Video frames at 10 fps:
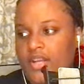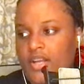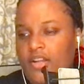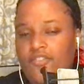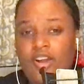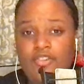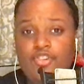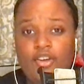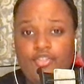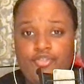It's not
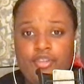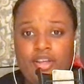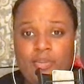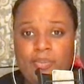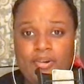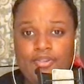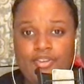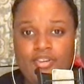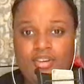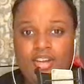just for the other
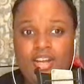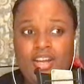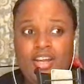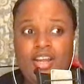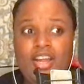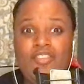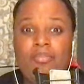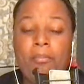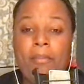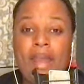person. It's
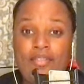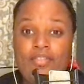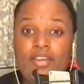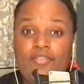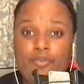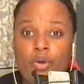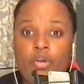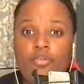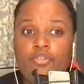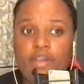mainly for
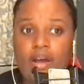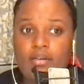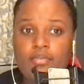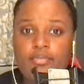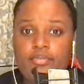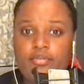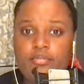yourself.